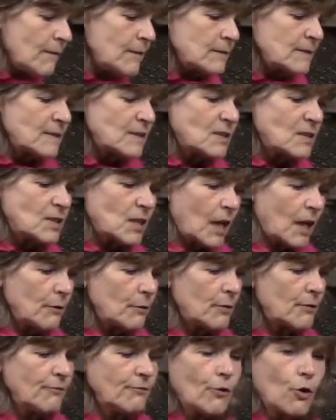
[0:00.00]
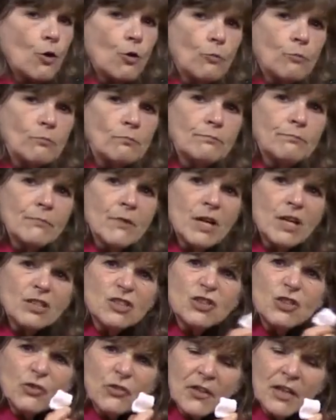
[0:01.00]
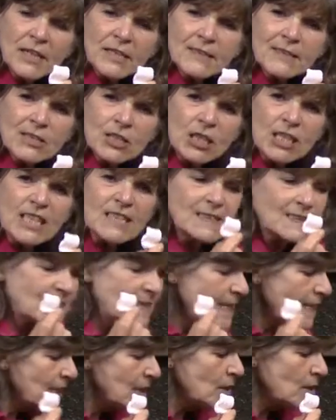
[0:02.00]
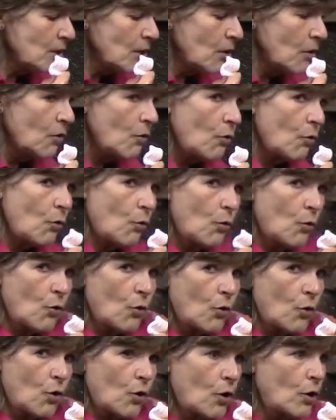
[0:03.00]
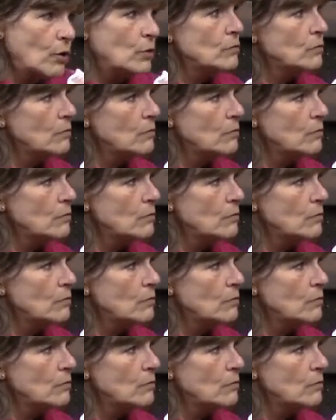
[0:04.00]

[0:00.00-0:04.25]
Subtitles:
styrofoam. Do you think it's going to sink or